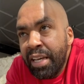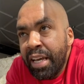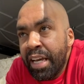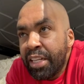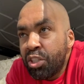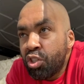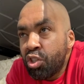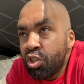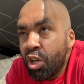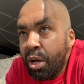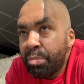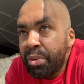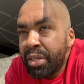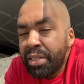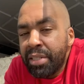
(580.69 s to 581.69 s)
and
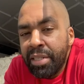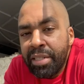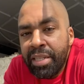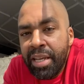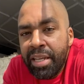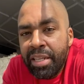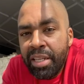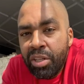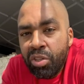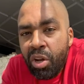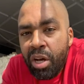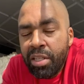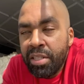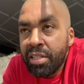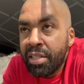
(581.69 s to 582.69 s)
stop entertaining
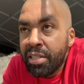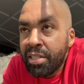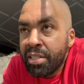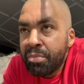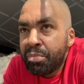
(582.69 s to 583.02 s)
nonsense.